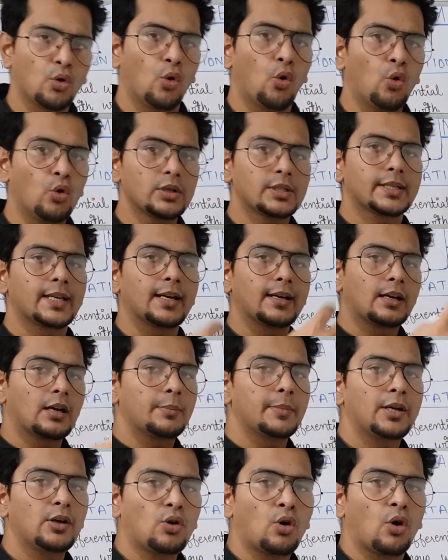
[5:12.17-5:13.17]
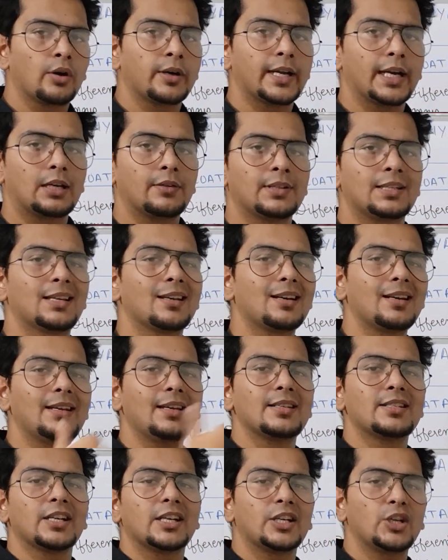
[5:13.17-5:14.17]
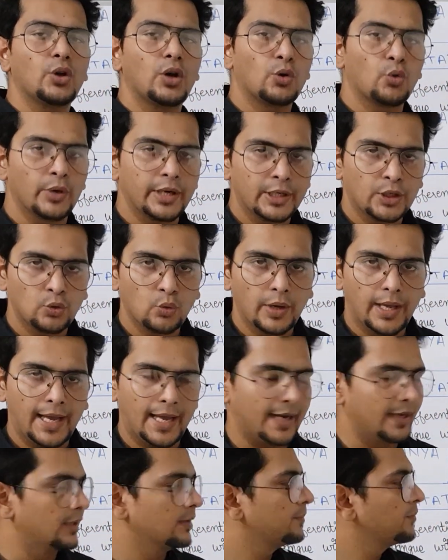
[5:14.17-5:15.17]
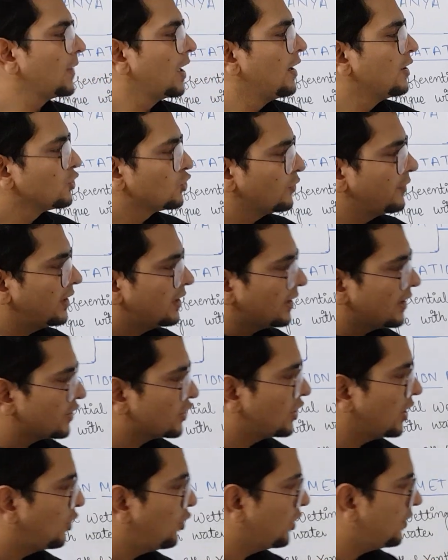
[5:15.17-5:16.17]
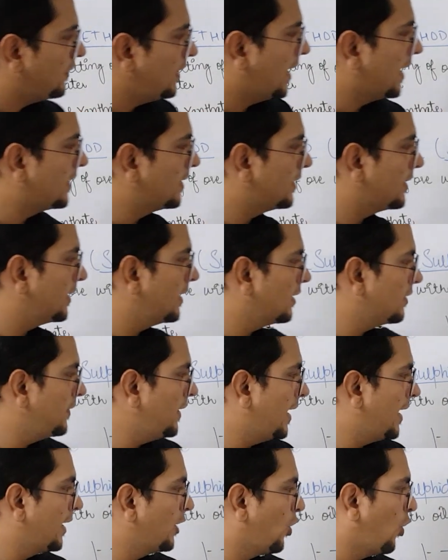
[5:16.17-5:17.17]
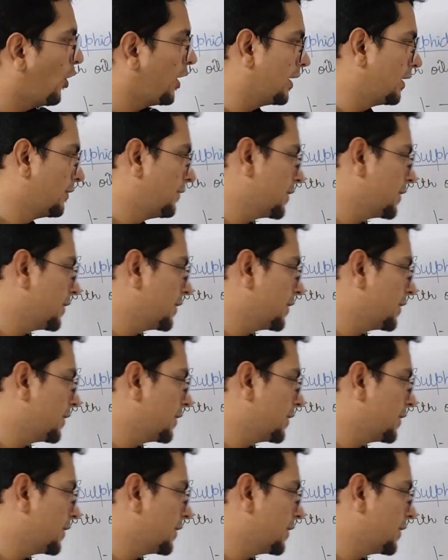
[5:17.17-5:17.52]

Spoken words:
ores can come in contact with the reagent you are going to add. So we crush the ore, we add it here, we add oil.